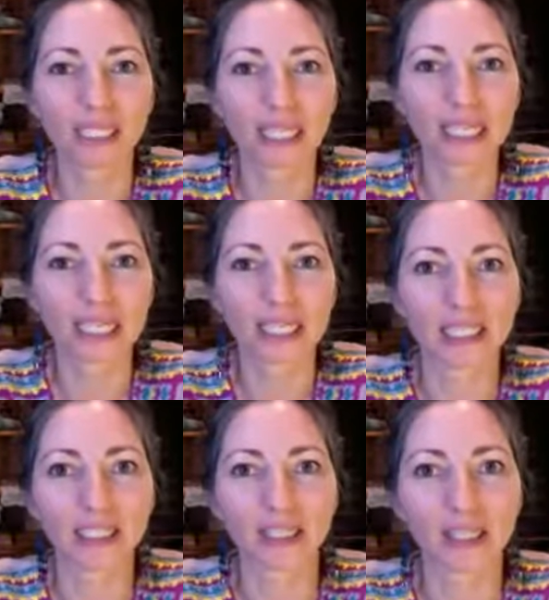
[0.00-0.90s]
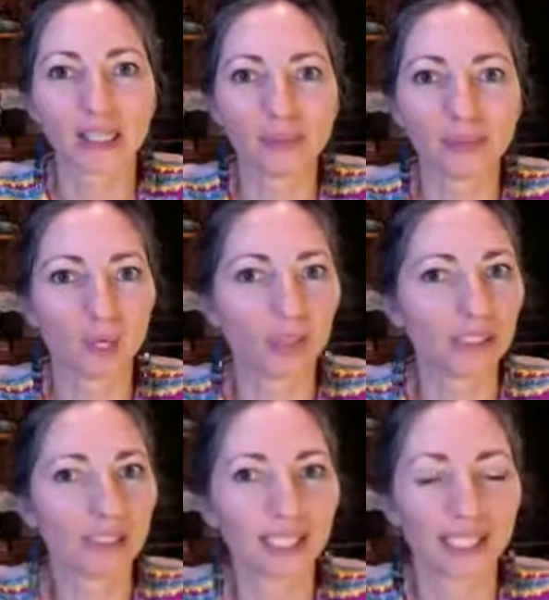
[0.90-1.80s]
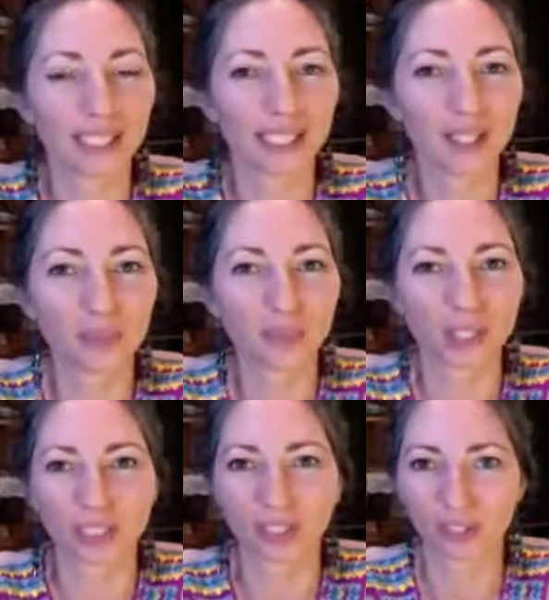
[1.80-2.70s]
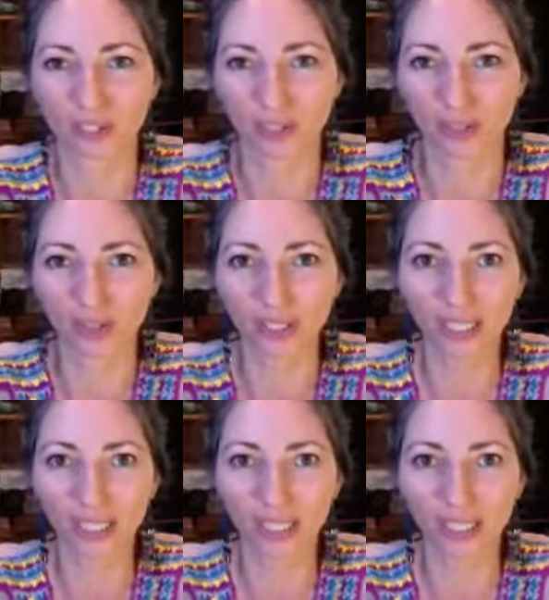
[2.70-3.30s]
and holistic healing practitioner,